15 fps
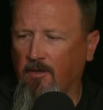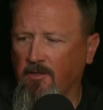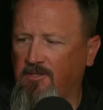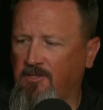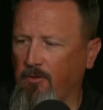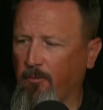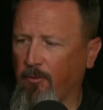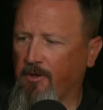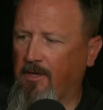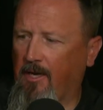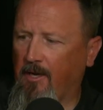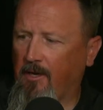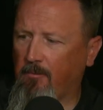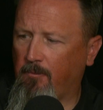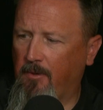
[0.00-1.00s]
consumer
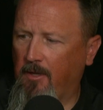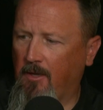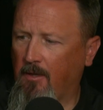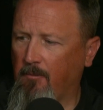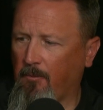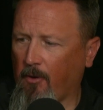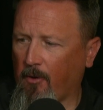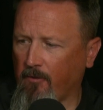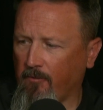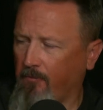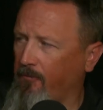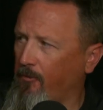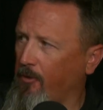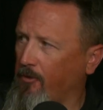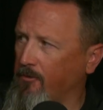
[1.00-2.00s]
debt being part of the
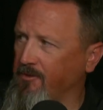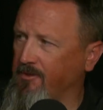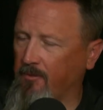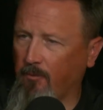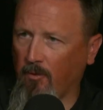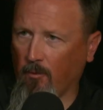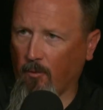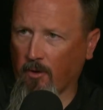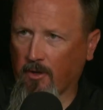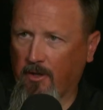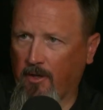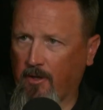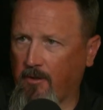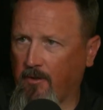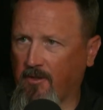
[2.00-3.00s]
verticals that we work in.